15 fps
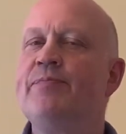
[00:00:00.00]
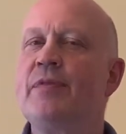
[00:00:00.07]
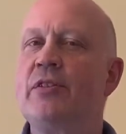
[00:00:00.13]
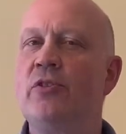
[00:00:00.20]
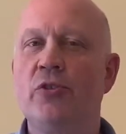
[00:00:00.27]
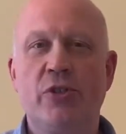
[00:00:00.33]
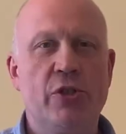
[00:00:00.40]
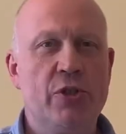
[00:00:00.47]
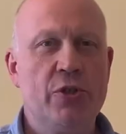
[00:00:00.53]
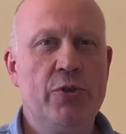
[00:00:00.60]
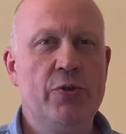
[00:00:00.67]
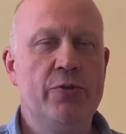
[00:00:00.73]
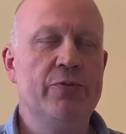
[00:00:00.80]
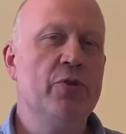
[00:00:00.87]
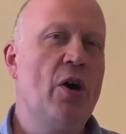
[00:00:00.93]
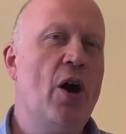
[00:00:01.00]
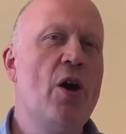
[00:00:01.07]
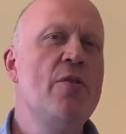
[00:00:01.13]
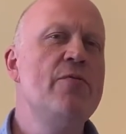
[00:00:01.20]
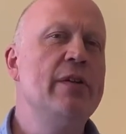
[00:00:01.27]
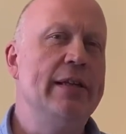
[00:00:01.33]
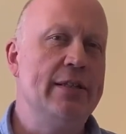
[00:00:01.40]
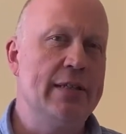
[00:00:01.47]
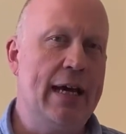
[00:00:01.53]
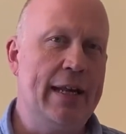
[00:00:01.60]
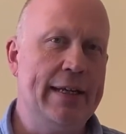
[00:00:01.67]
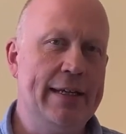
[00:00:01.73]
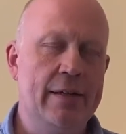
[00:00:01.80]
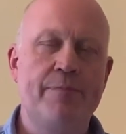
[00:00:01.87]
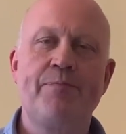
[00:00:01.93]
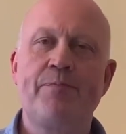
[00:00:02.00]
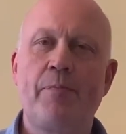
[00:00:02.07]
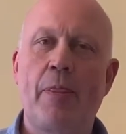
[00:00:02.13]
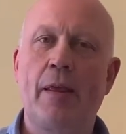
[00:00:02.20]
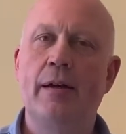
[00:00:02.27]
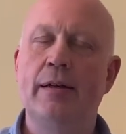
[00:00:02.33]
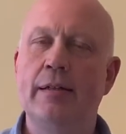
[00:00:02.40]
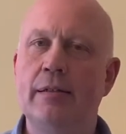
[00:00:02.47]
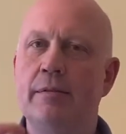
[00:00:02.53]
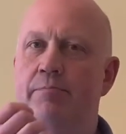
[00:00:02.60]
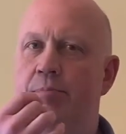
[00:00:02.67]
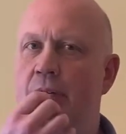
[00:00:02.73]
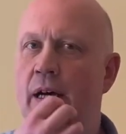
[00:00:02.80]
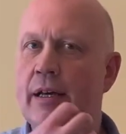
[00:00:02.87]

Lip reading: Not overly tannic, but